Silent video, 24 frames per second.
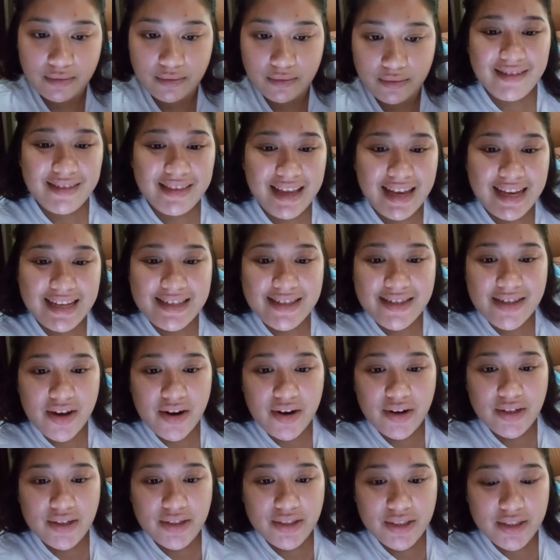The last
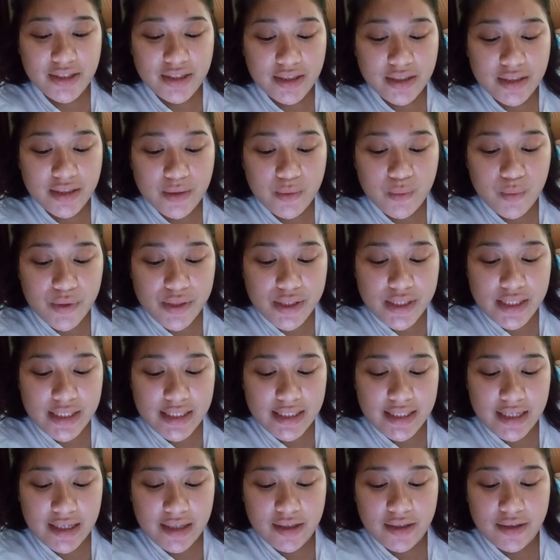article was
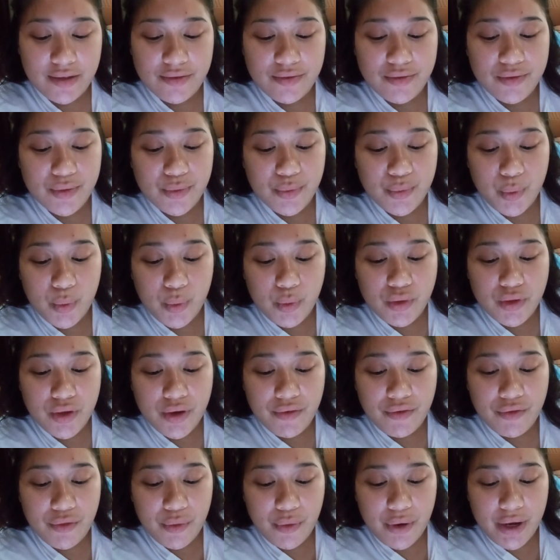entitled The Role
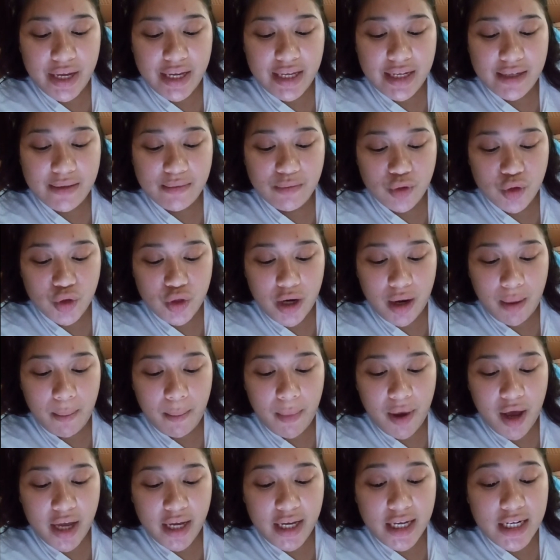of Creative
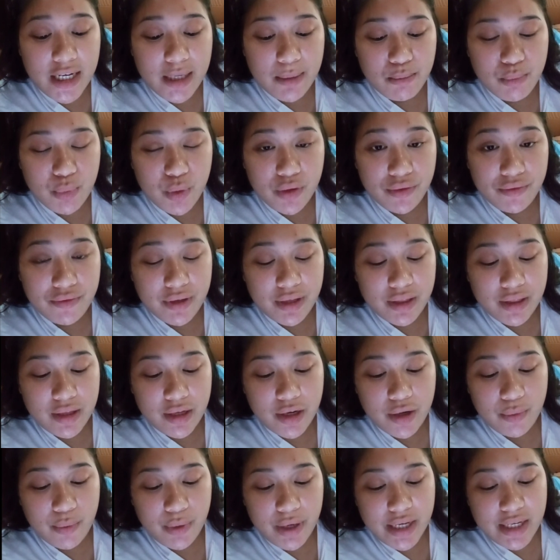Drama in Improving the
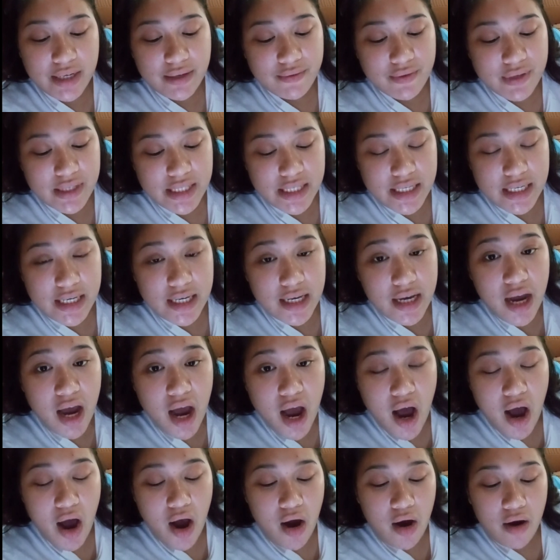Creativity
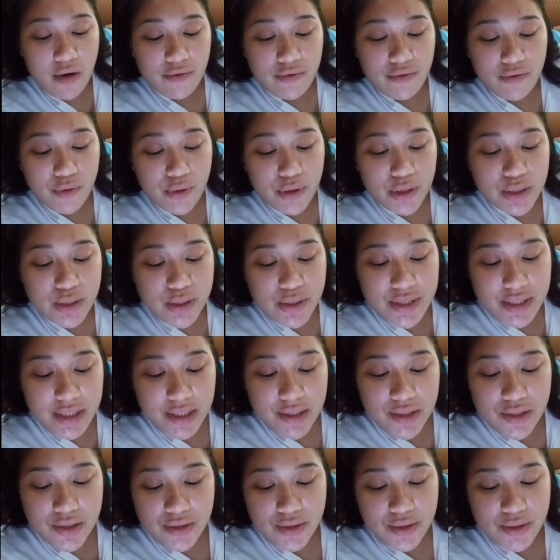of 4 to
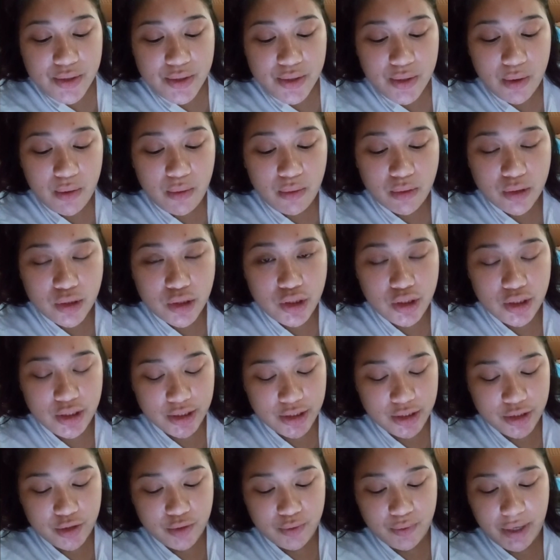6 years old
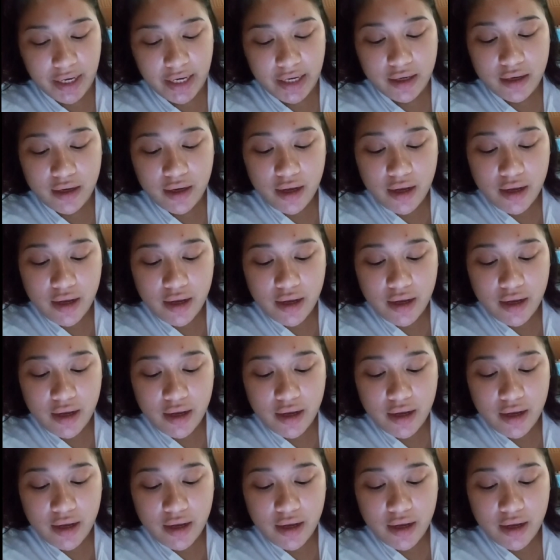children.